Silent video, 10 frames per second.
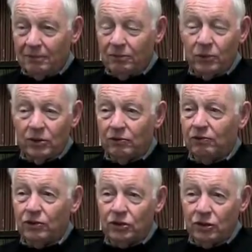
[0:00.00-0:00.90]
which
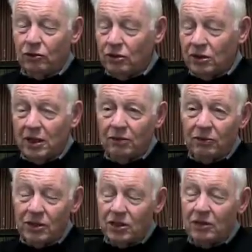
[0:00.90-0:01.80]
for students can
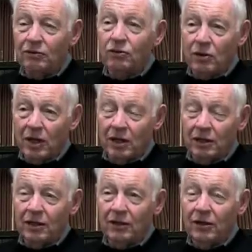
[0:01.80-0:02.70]
receive credit
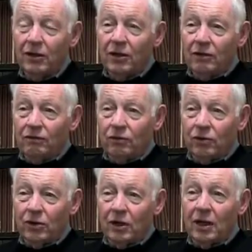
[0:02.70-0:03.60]

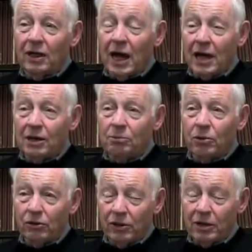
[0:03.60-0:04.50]
for a guided
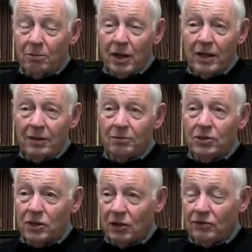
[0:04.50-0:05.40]
program by
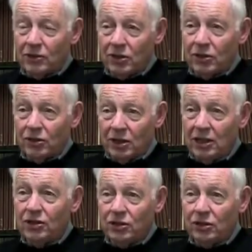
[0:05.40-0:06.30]
themselves and their
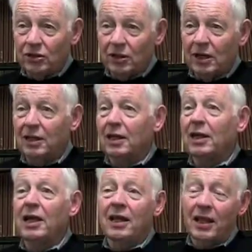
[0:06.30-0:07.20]
teacher, and then
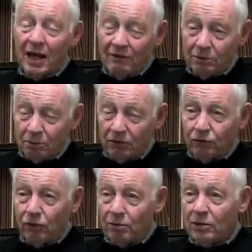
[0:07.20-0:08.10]
they have a
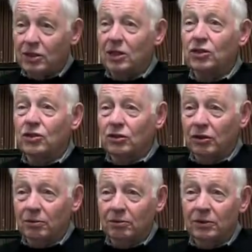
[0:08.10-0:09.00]
performance each
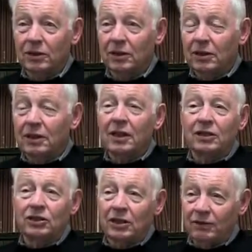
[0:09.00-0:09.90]
term and
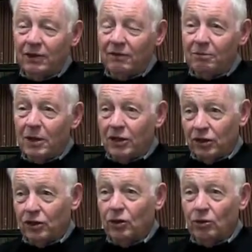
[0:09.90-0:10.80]
see if they've met
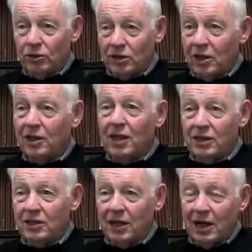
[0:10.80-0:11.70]
their goals that they
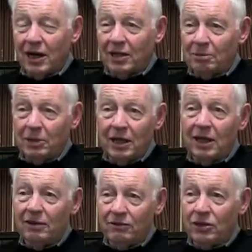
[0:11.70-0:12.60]
set out at the
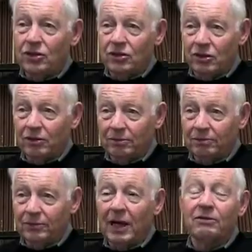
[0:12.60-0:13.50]
beginning of each
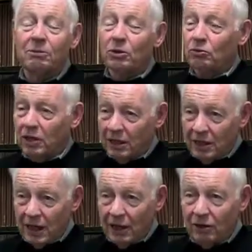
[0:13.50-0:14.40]
term. They have to be written
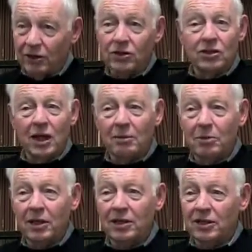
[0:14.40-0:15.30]
down and signed
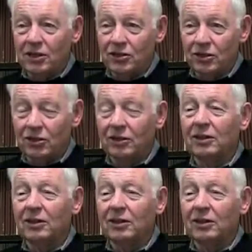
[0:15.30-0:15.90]
by the teacher.